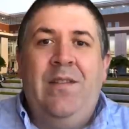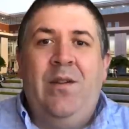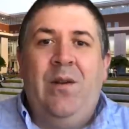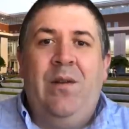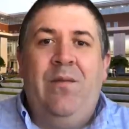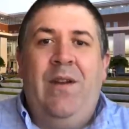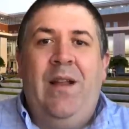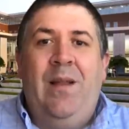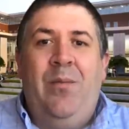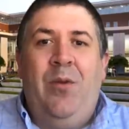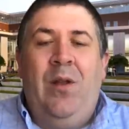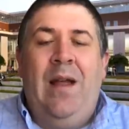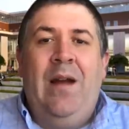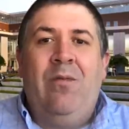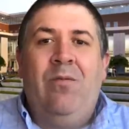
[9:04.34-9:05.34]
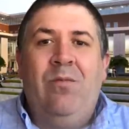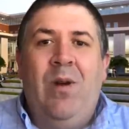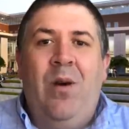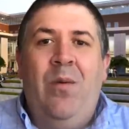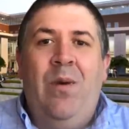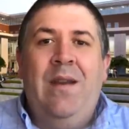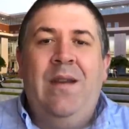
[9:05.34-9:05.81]
are available at
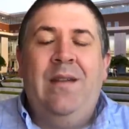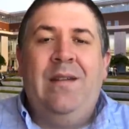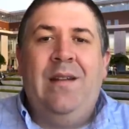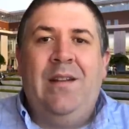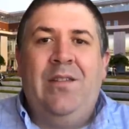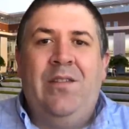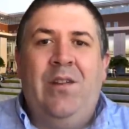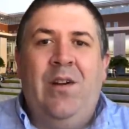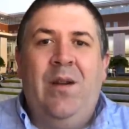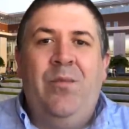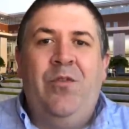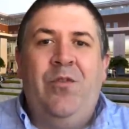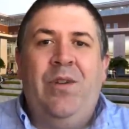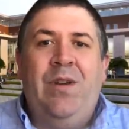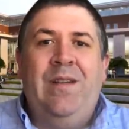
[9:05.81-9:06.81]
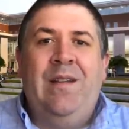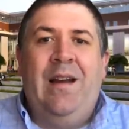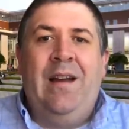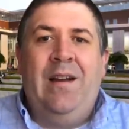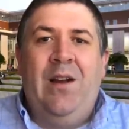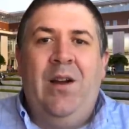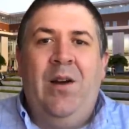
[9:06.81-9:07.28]

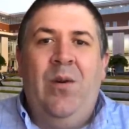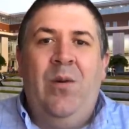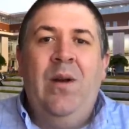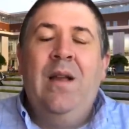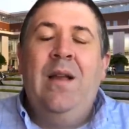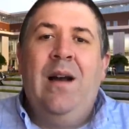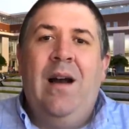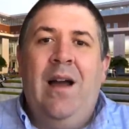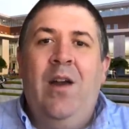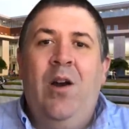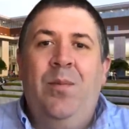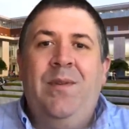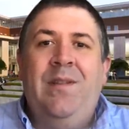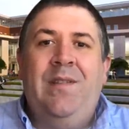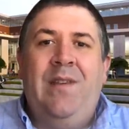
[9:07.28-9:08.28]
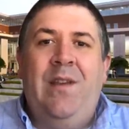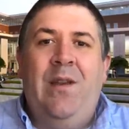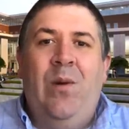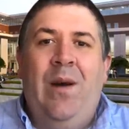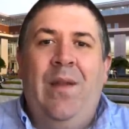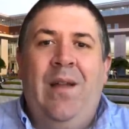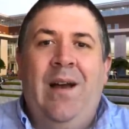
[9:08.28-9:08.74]
rowan.startuptree.co. I hope to see you
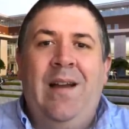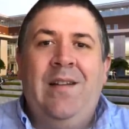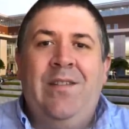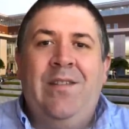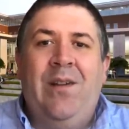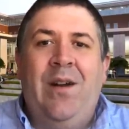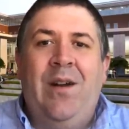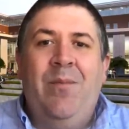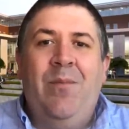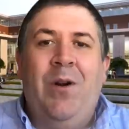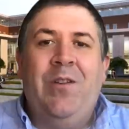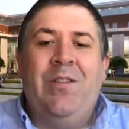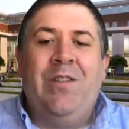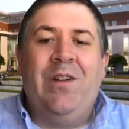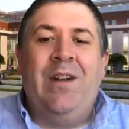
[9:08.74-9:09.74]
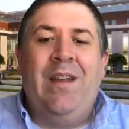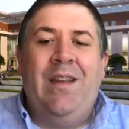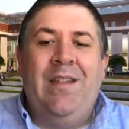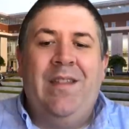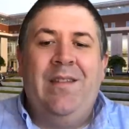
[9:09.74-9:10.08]
online starting March 30th.